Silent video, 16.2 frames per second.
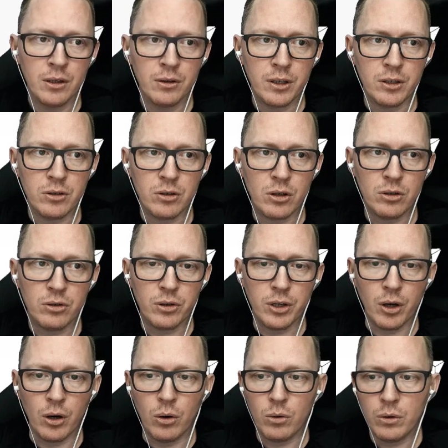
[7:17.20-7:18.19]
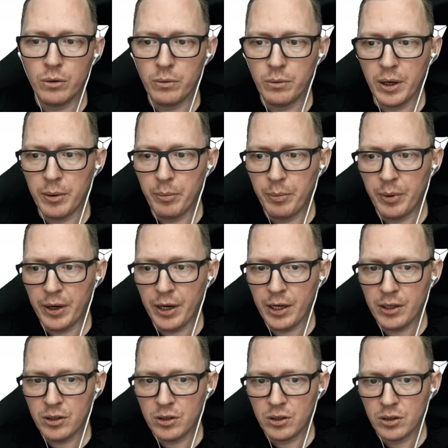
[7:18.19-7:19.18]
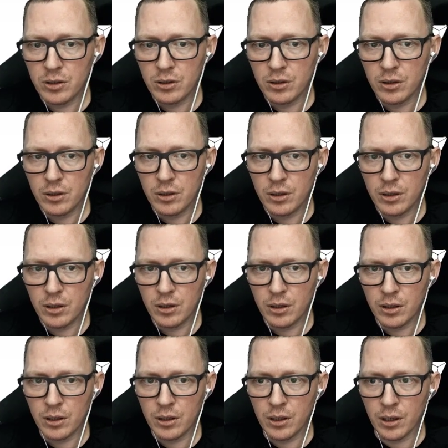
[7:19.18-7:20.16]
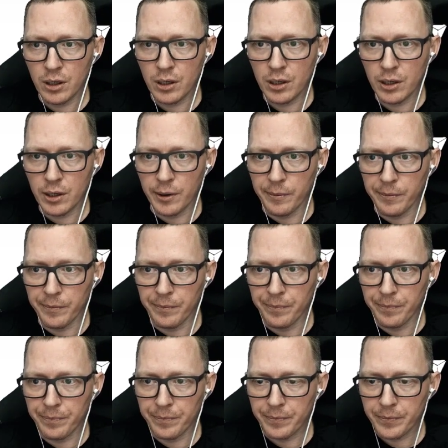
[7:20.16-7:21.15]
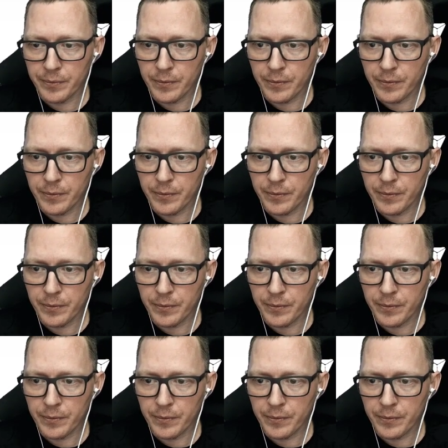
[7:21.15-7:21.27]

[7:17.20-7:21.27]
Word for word: There's also an old web page um,